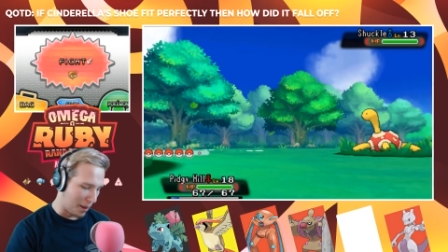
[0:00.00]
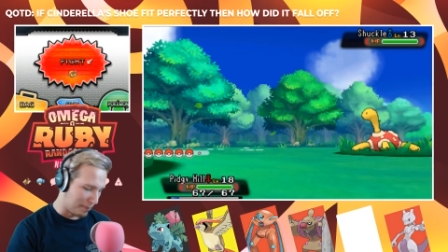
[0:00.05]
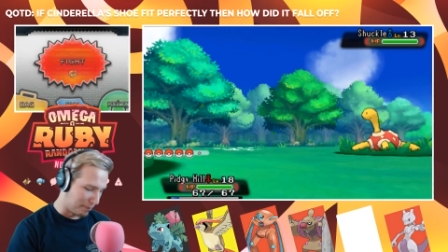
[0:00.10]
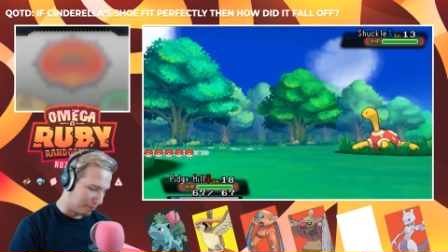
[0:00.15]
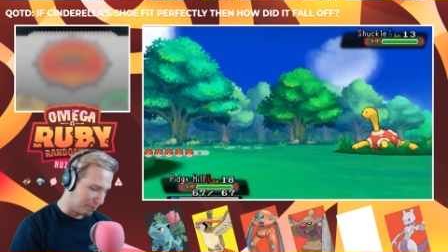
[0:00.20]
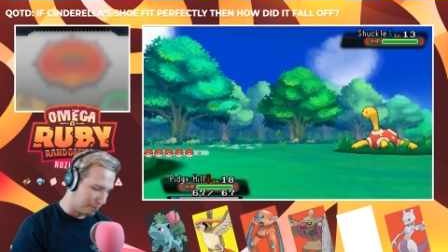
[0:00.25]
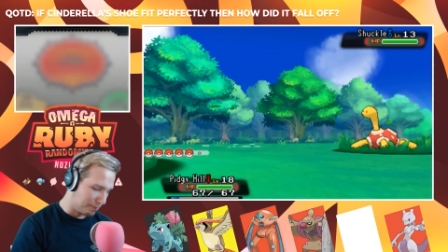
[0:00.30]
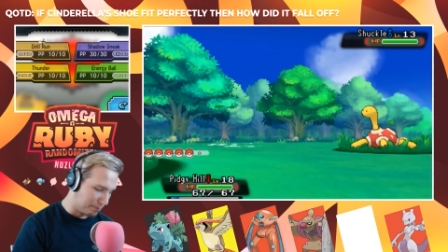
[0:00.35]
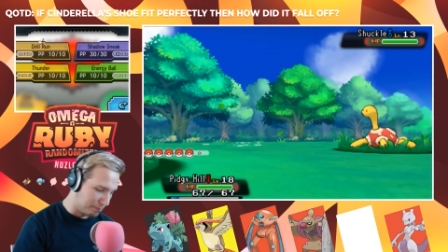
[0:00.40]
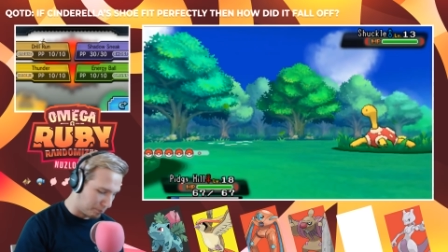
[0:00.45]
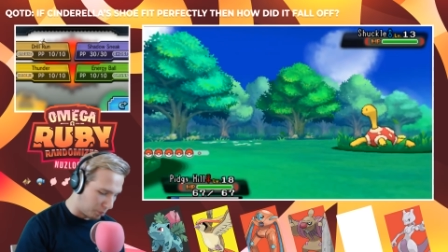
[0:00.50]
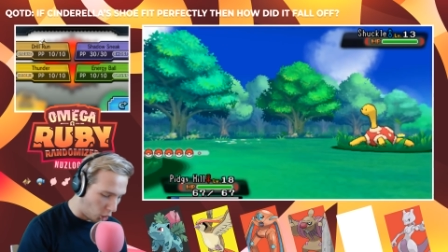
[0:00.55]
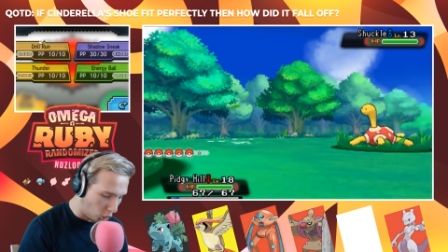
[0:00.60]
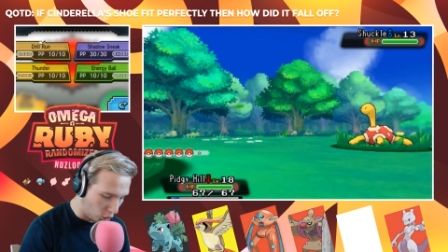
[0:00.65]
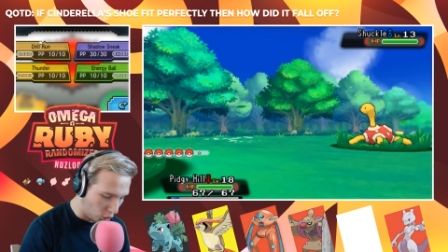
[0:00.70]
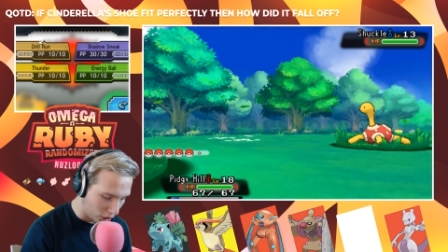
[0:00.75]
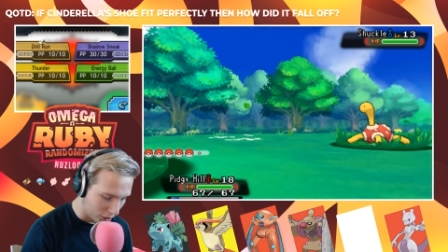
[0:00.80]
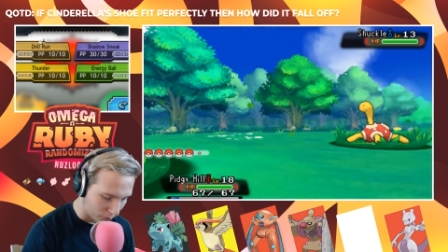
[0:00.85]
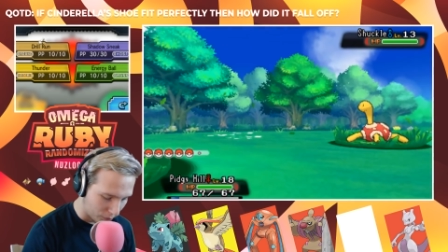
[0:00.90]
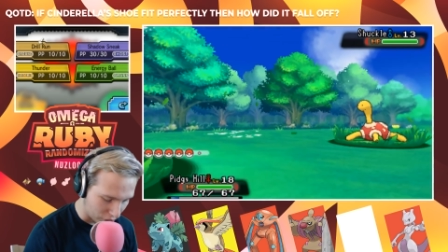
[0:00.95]
I'm
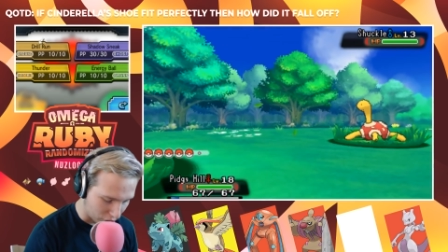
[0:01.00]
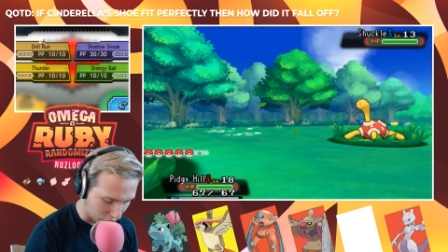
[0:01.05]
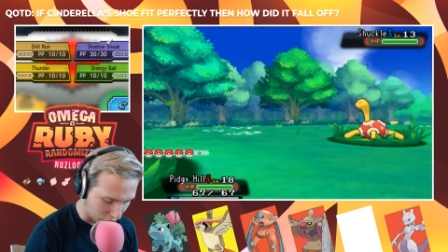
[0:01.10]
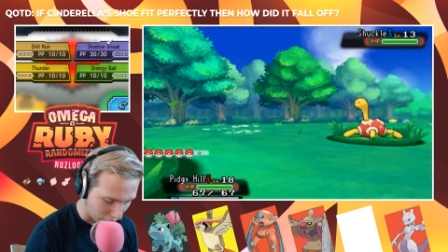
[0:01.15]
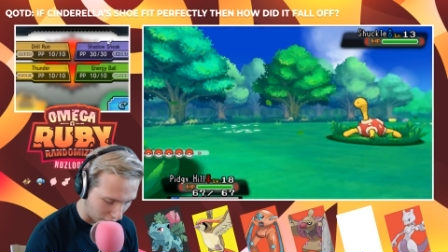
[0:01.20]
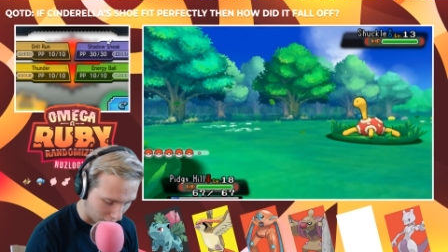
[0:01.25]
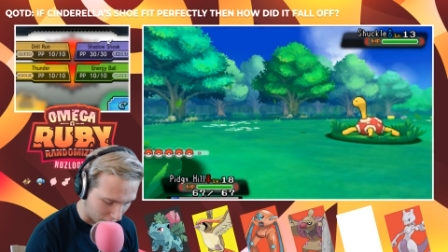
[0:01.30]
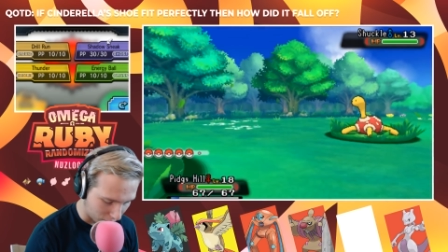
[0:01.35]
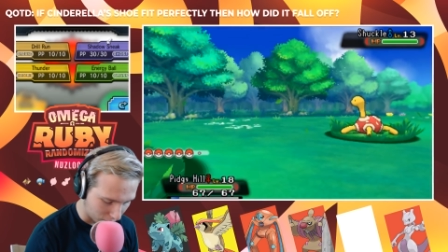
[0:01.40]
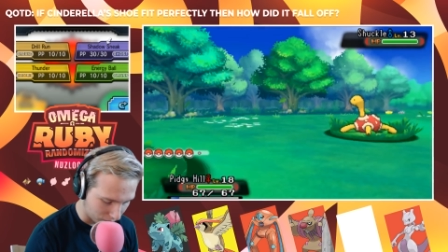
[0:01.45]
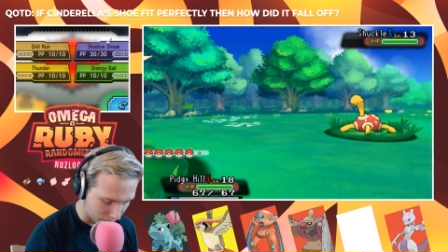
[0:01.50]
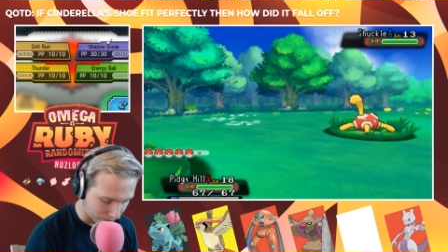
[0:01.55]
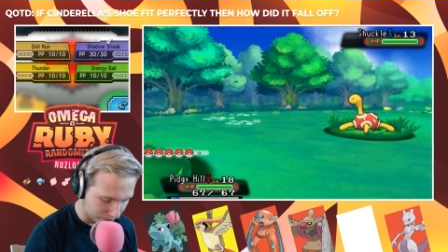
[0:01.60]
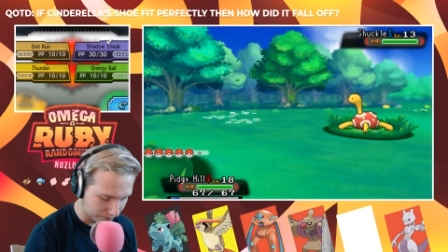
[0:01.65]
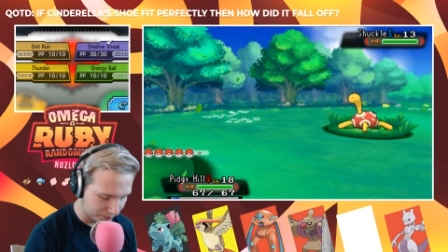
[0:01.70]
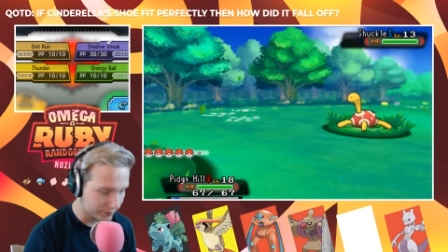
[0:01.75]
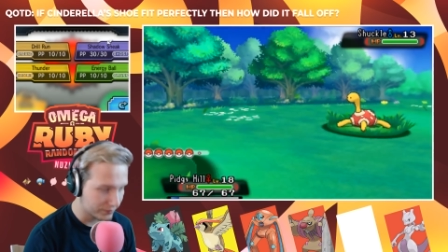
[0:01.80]
booing with Shuckle.